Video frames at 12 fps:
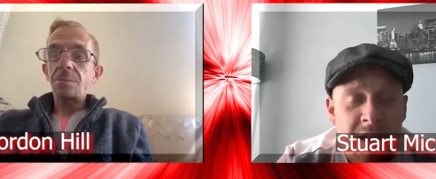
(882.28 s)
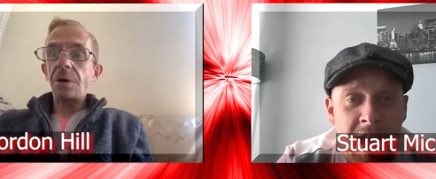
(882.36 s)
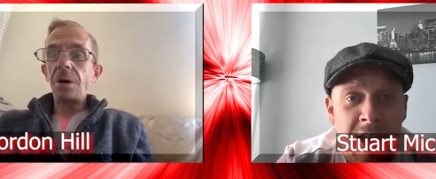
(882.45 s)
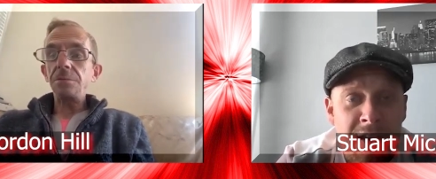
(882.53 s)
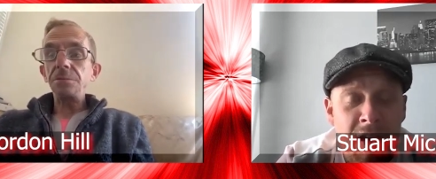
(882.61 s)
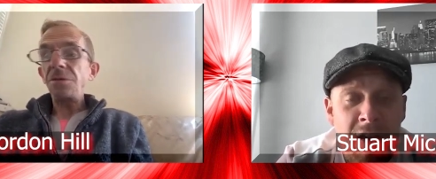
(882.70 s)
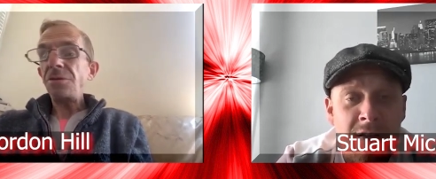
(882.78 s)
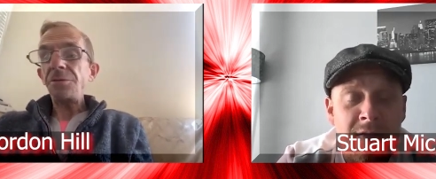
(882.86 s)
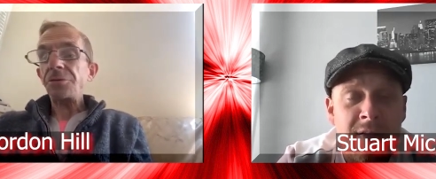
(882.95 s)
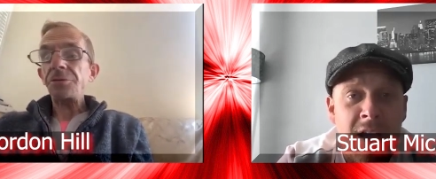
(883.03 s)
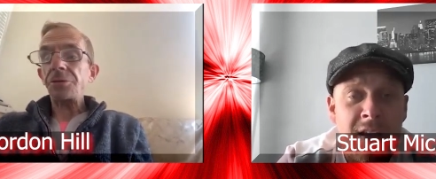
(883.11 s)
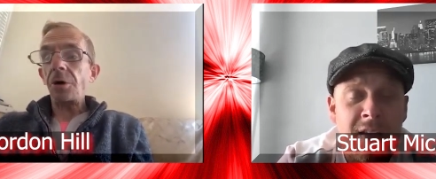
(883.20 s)
Speaker 1: Yeah, uh, no.
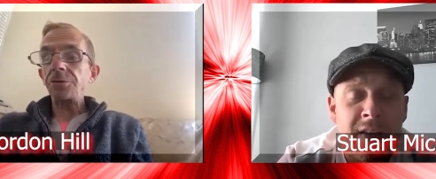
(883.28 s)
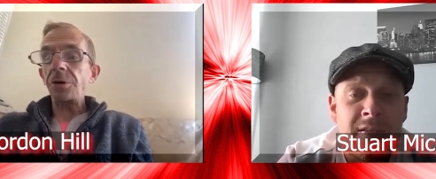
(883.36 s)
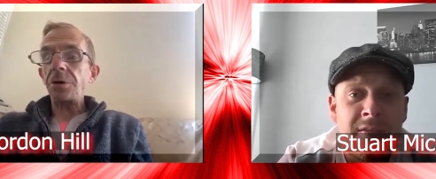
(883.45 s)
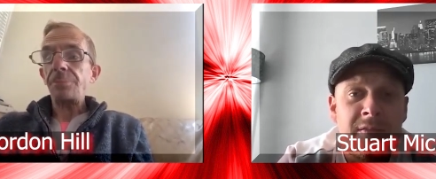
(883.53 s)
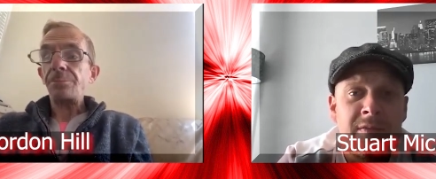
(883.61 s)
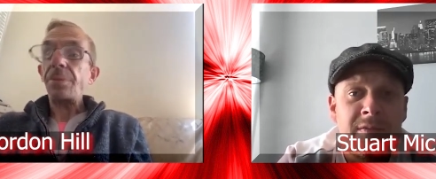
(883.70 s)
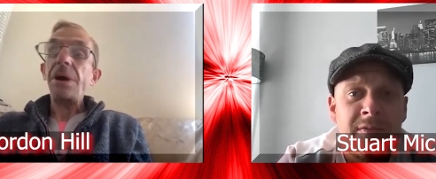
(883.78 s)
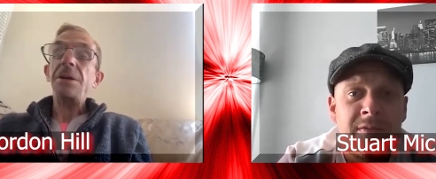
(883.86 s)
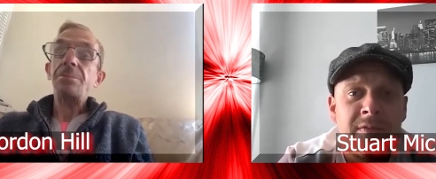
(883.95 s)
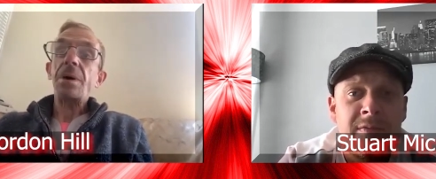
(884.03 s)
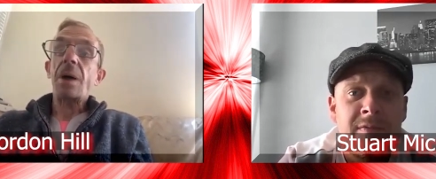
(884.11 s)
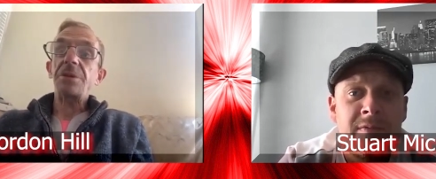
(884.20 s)
you just don't do it.
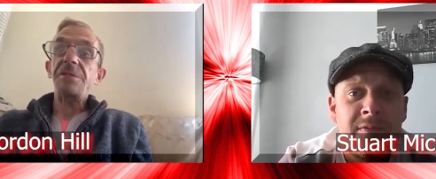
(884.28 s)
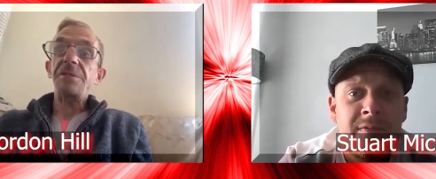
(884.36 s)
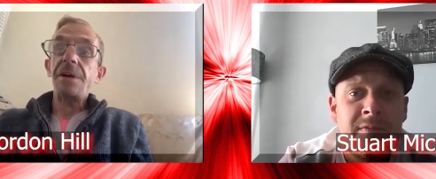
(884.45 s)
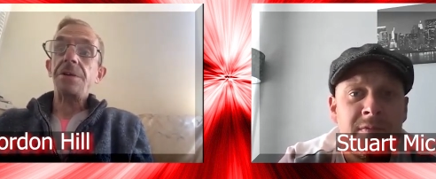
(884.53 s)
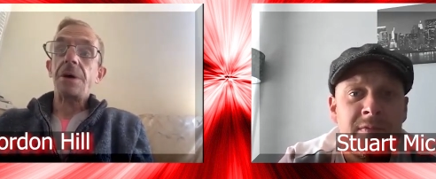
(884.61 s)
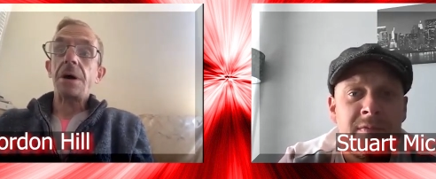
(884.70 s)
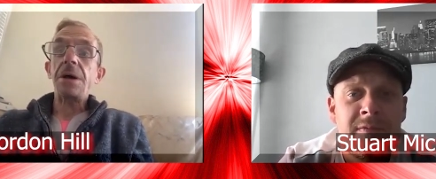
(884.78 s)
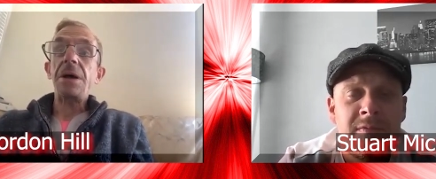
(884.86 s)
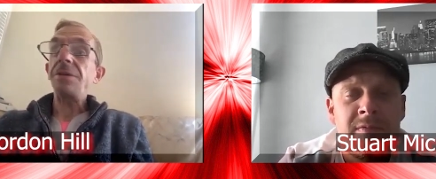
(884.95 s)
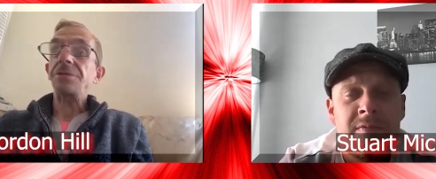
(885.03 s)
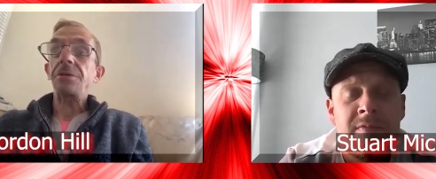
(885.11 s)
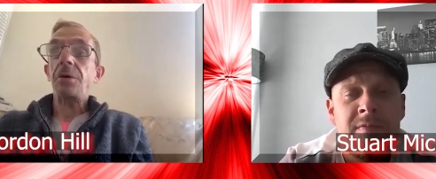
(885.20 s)
Being a public figure
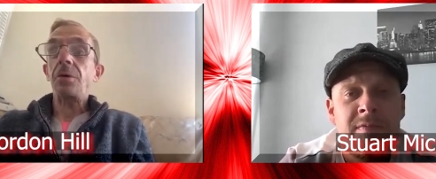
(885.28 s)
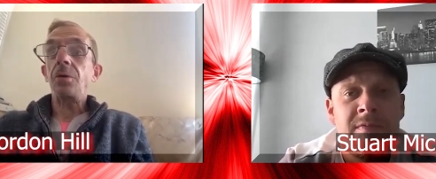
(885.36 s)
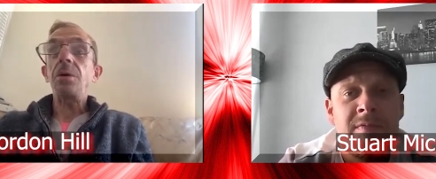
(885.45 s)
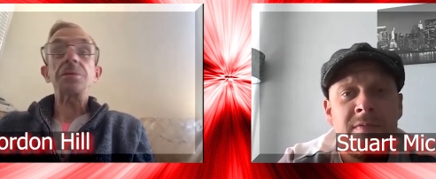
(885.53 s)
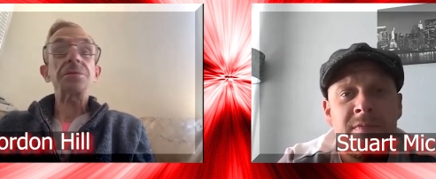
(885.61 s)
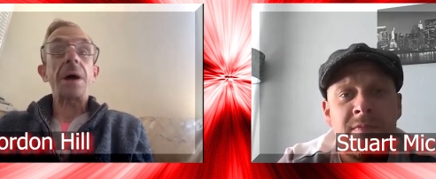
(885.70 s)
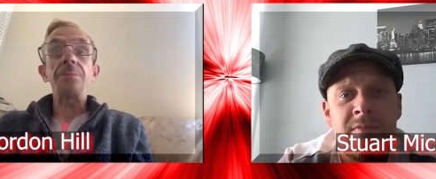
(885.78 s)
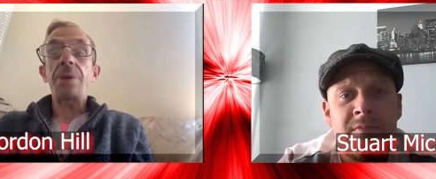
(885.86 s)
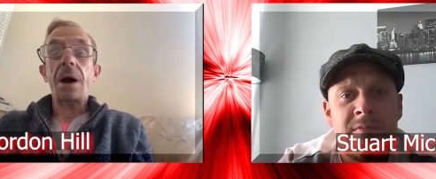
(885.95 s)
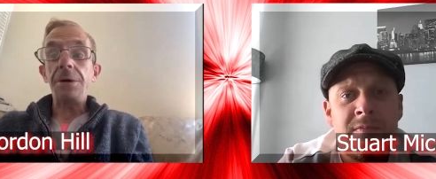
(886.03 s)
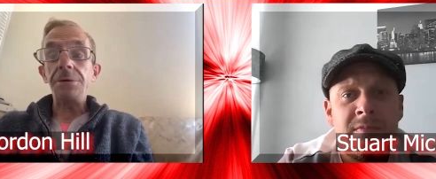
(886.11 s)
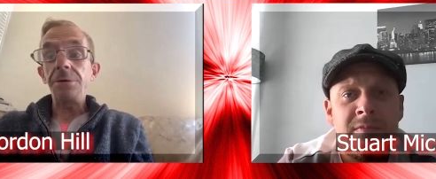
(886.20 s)
isn't all
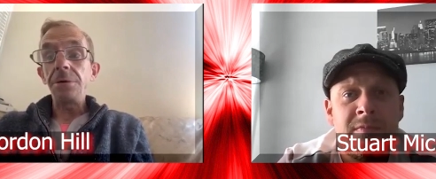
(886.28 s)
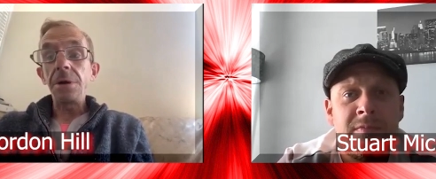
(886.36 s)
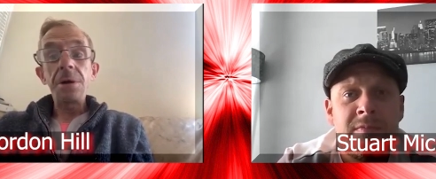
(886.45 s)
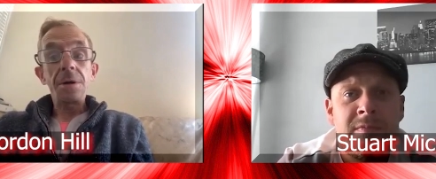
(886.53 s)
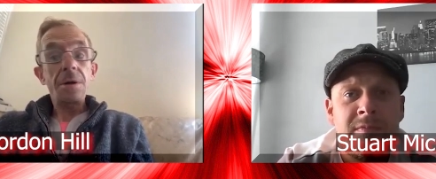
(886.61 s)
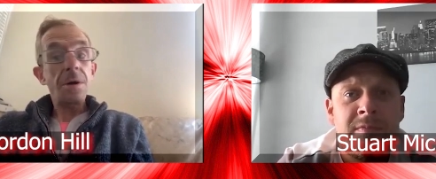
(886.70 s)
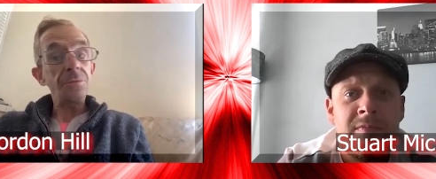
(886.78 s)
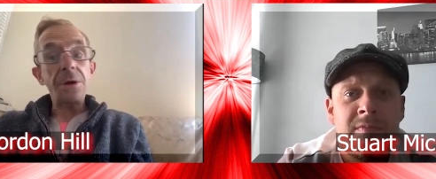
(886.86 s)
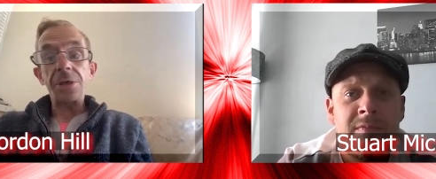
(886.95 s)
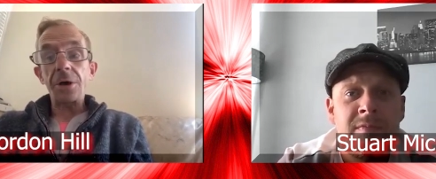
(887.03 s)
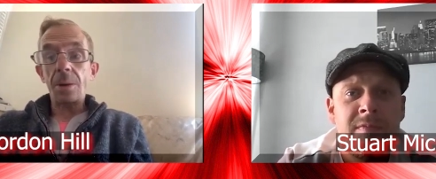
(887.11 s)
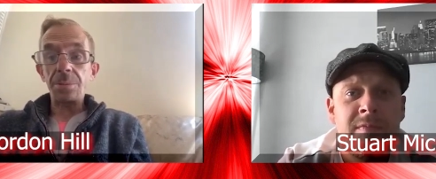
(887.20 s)
champagne and
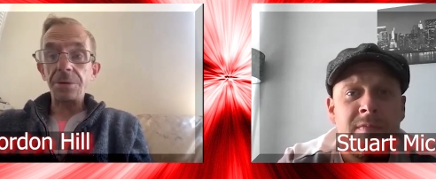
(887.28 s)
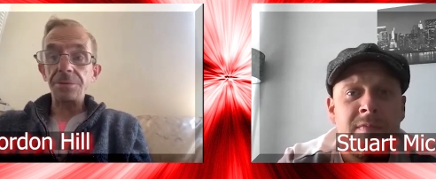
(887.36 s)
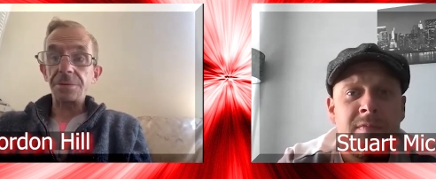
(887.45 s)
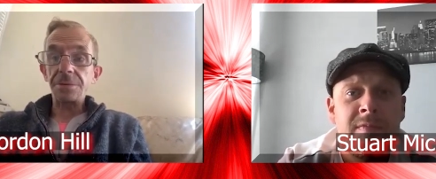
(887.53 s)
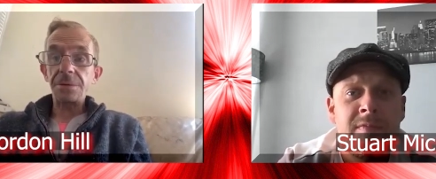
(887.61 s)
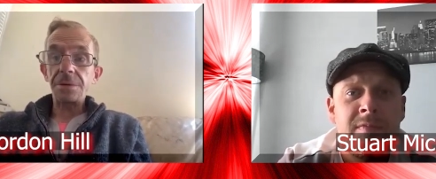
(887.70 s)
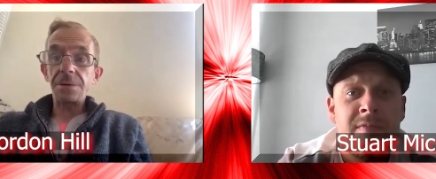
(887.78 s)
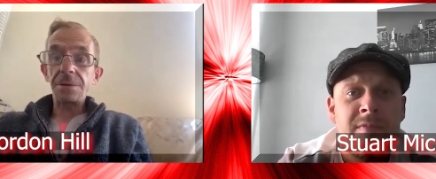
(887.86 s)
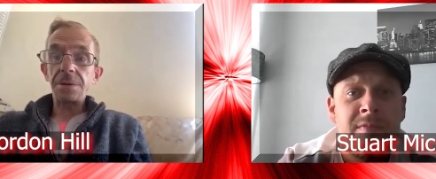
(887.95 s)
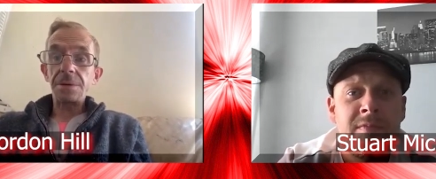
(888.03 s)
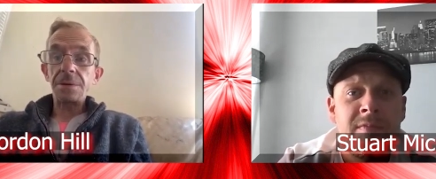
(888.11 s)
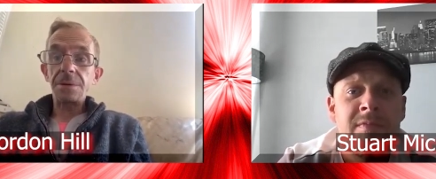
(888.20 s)
red carpets.
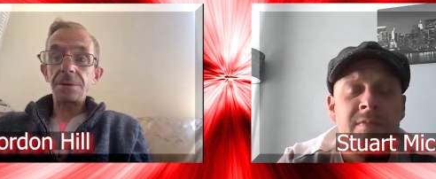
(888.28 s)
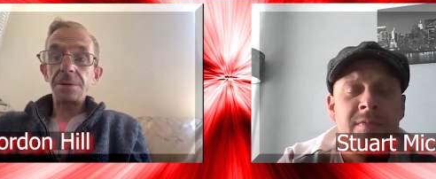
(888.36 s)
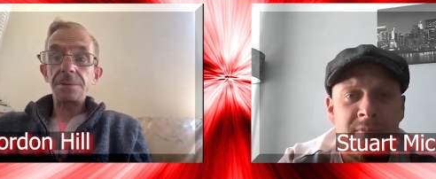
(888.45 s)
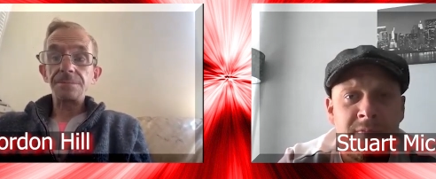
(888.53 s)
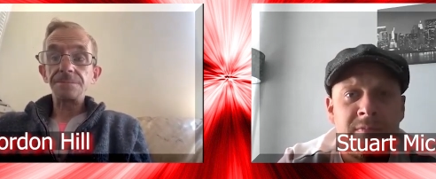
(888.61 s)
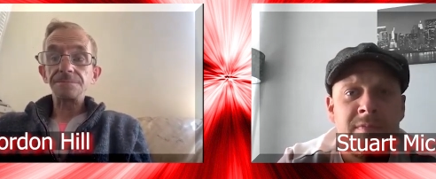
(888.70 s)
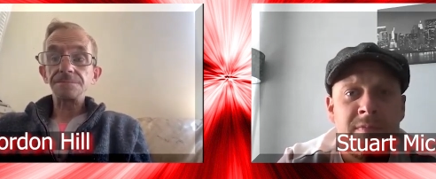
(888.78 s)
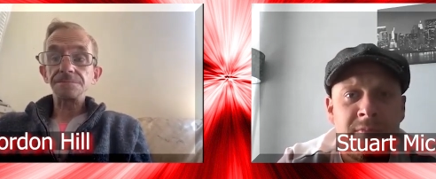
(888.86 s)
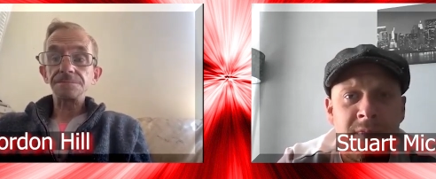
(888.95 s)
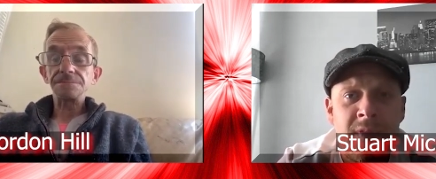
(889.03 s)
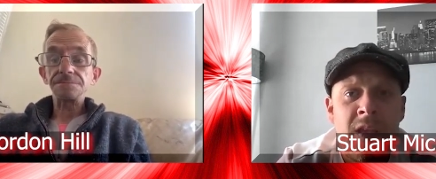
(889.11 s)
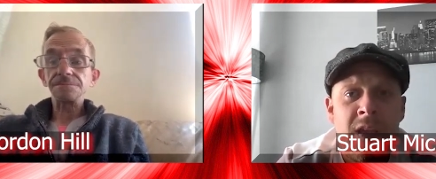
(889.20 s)
Speaker 2: Mm.
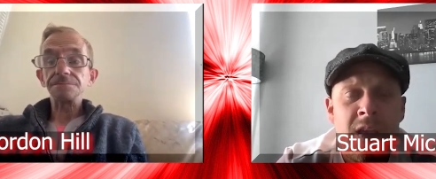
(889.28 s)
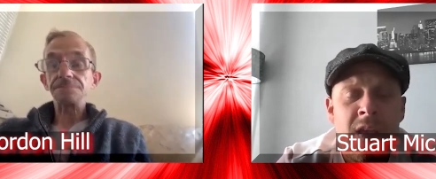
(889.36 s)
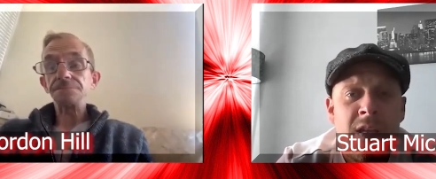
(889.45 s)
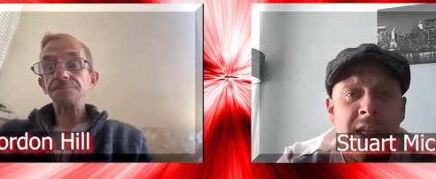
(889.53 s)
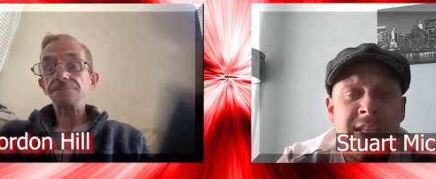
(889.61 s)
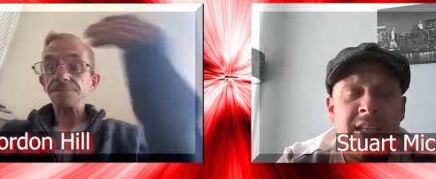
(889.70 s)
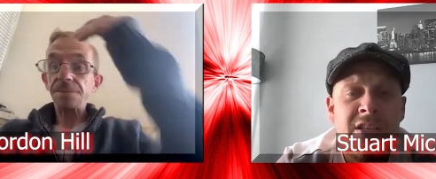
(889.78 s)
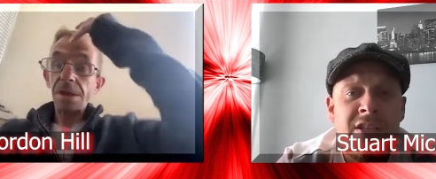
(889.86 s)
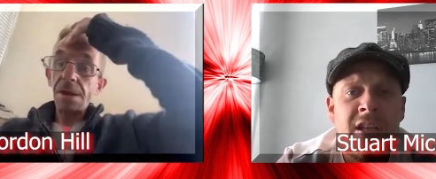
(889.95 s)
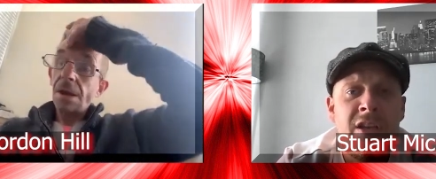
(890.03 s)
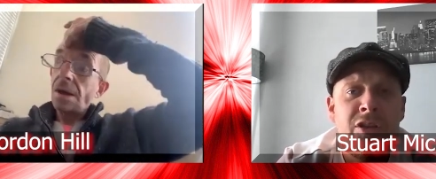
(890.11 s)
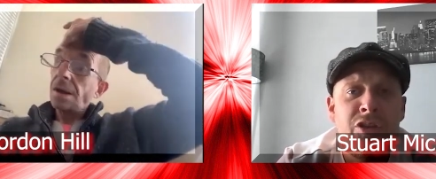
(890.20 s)
Is it
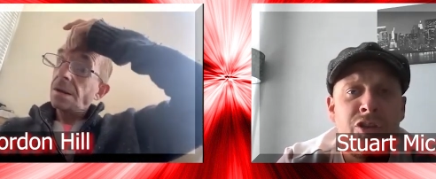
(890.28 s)
still as